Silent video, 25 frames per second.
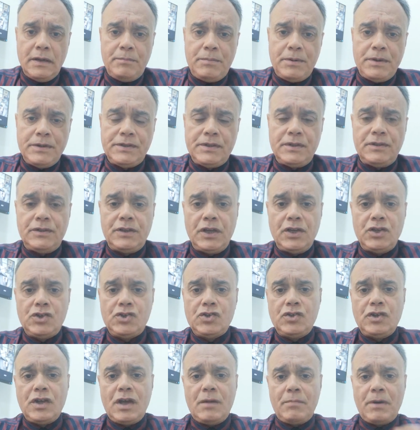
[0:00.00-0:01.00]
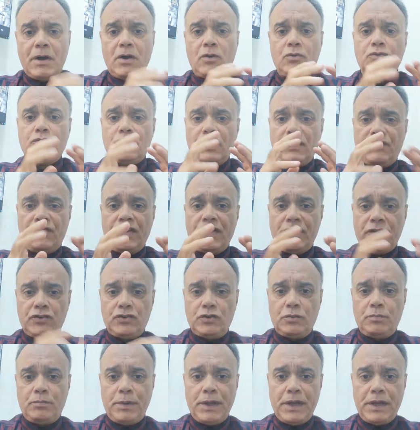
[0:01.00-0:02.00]
presentation about
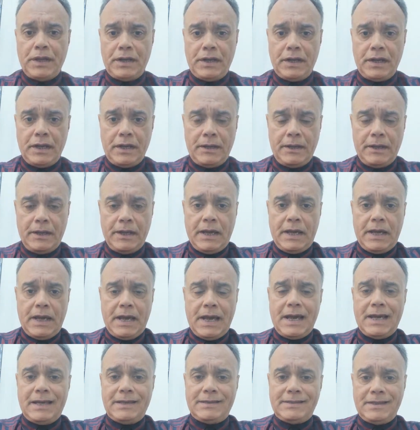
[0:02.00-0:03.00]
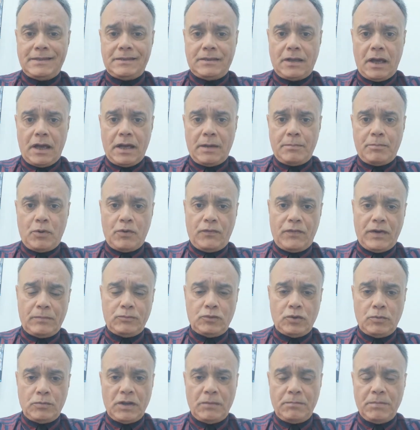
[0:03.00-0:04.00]
referred pain as a type of
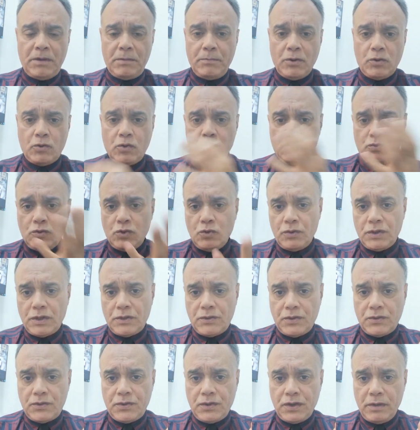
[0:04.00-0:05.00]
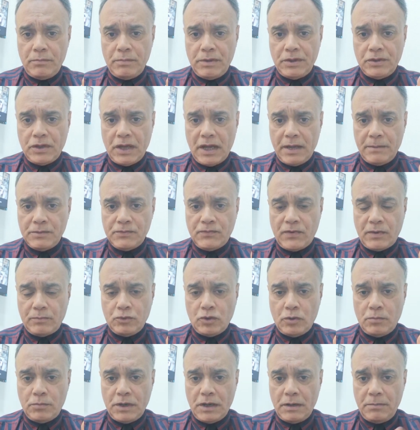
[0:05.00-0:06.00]
abdominal pain, because we know that the 3 main types of
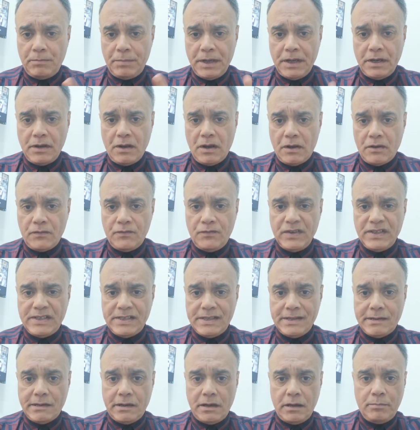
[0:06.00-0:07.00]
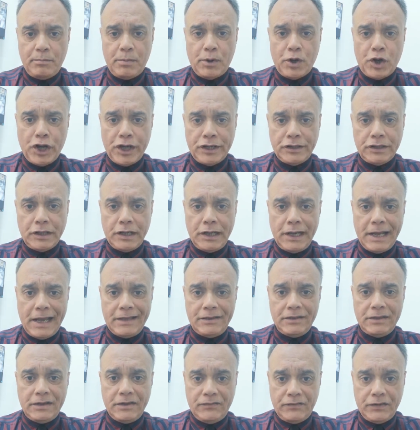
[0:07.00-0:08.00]
abdominal pain are visceral, parietal
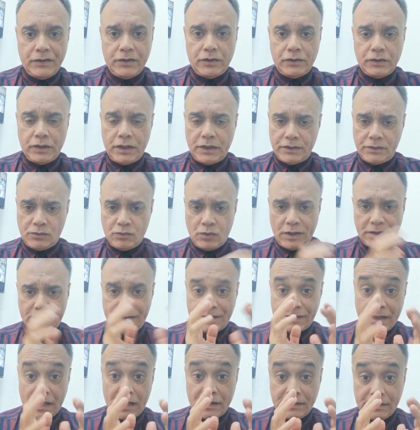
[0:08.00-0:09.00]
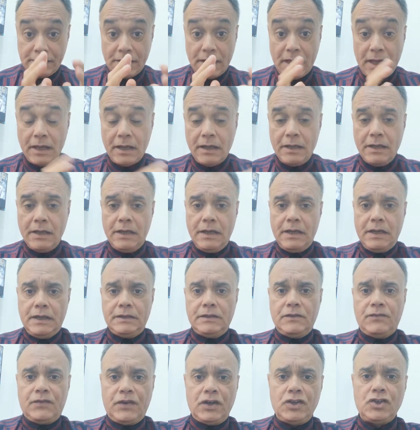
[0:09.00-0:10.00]
and referred. So I discussed the
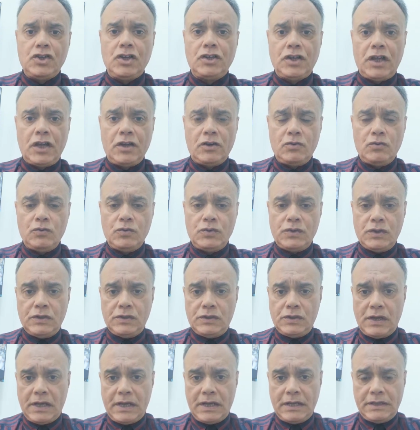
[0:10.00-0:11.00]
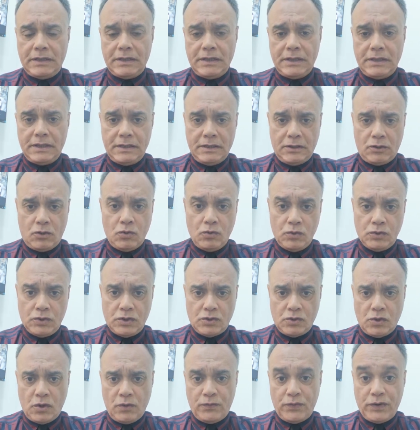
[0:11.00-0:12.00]
differential diagnosis and the
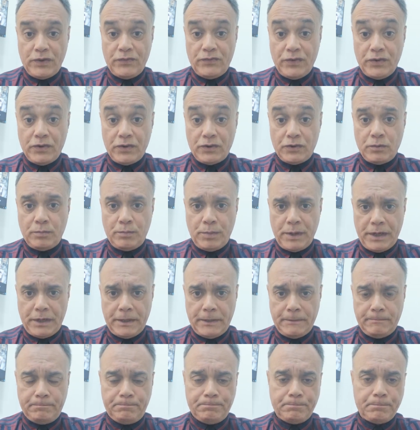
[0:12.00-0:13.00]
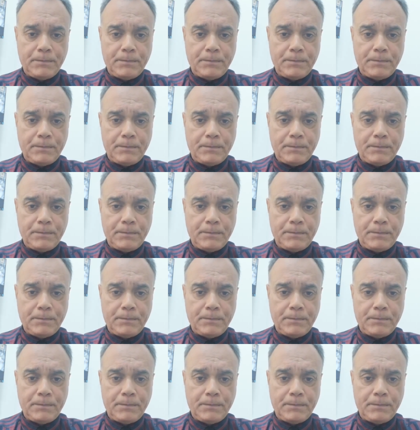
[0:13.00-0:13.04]
causes of referred pain,